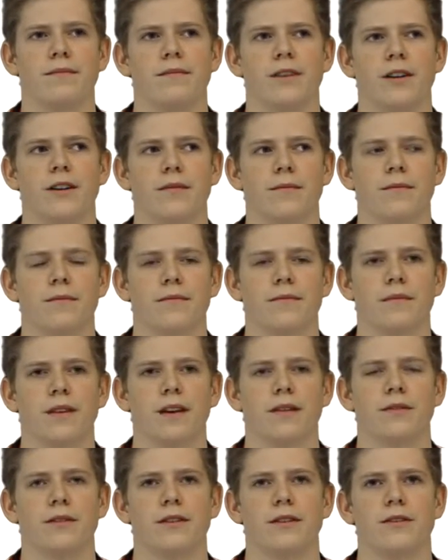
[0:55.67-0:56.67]
you know,
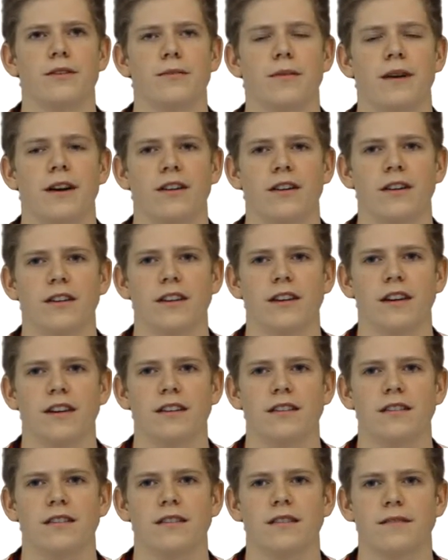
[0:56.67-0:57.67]
able to do better on the
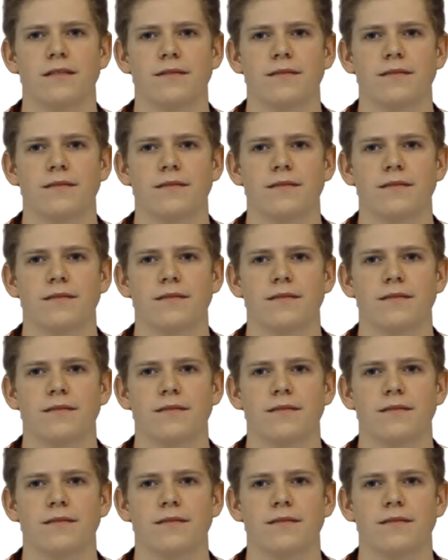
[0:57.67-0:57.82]
ice.